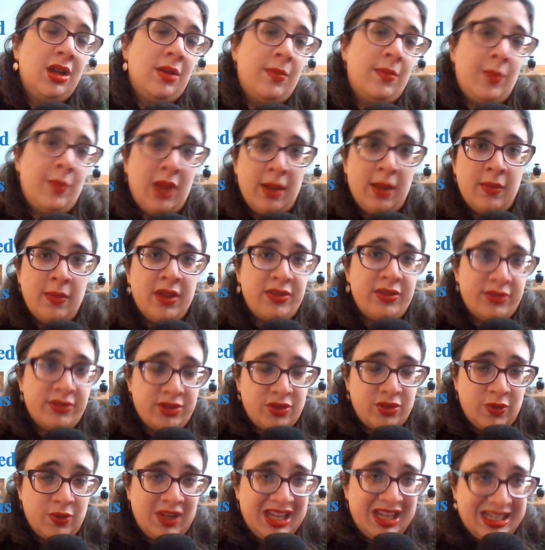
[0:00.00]
my mother
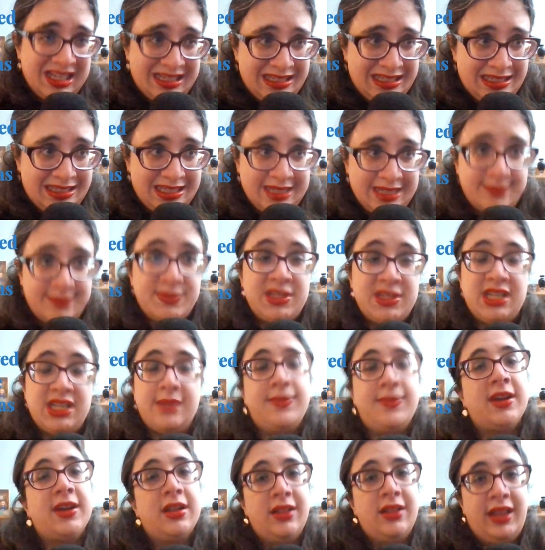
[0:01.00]
doing a deep
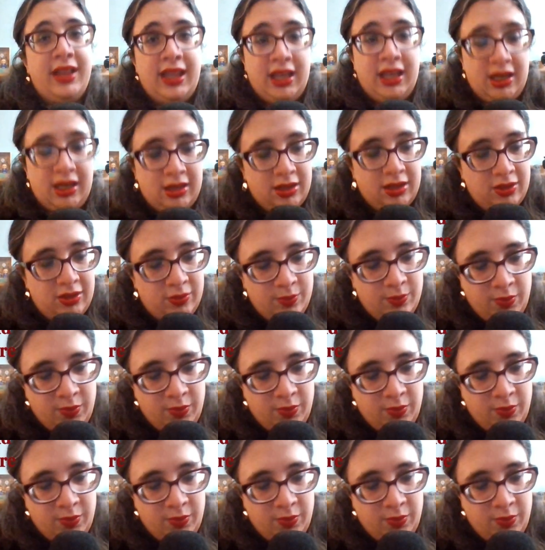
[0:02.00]
deep clean,